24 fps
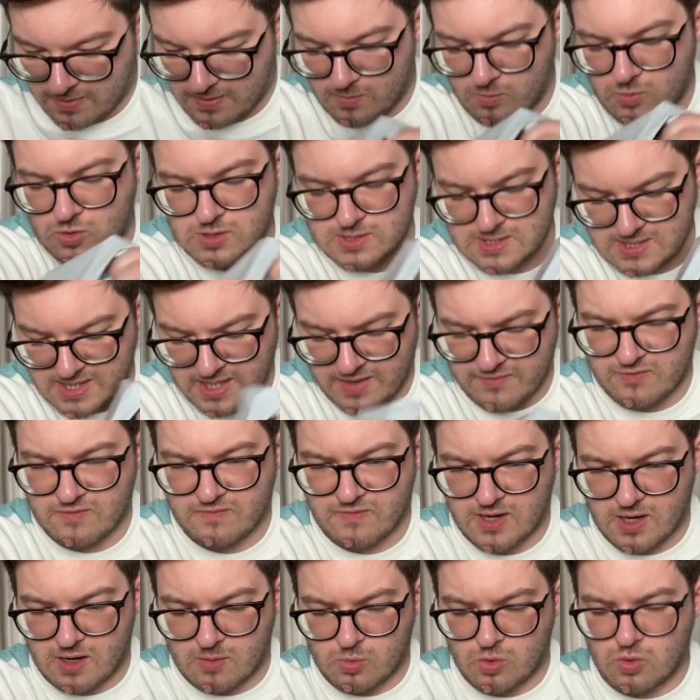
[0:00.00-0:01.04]
then what's the other
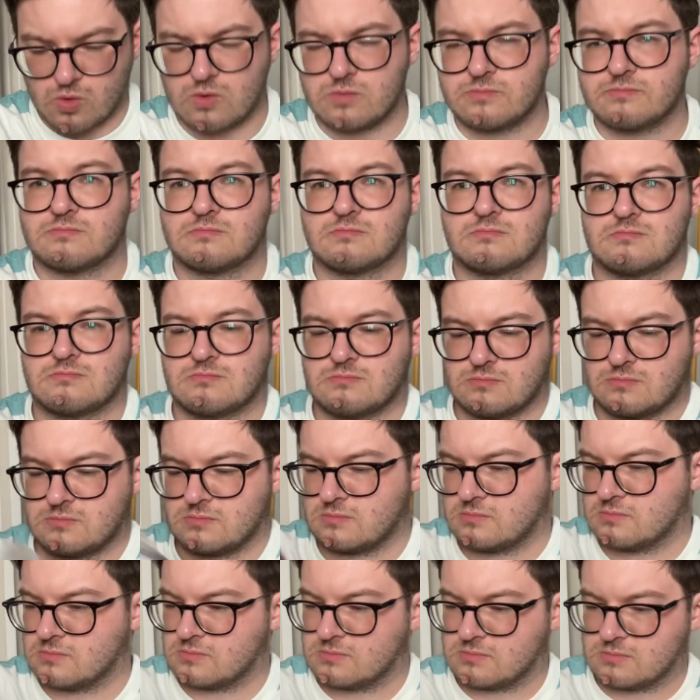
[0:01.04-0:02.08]
thing for?
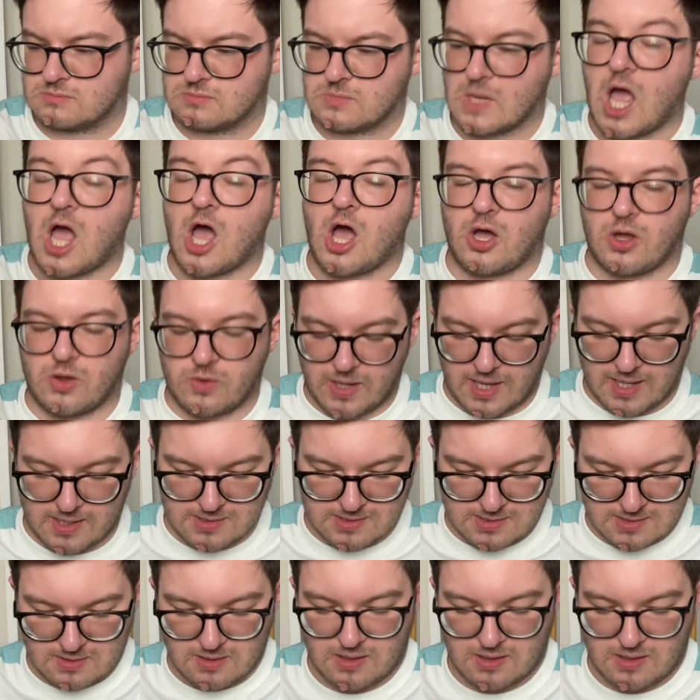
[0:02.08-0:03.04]
Oh yes, I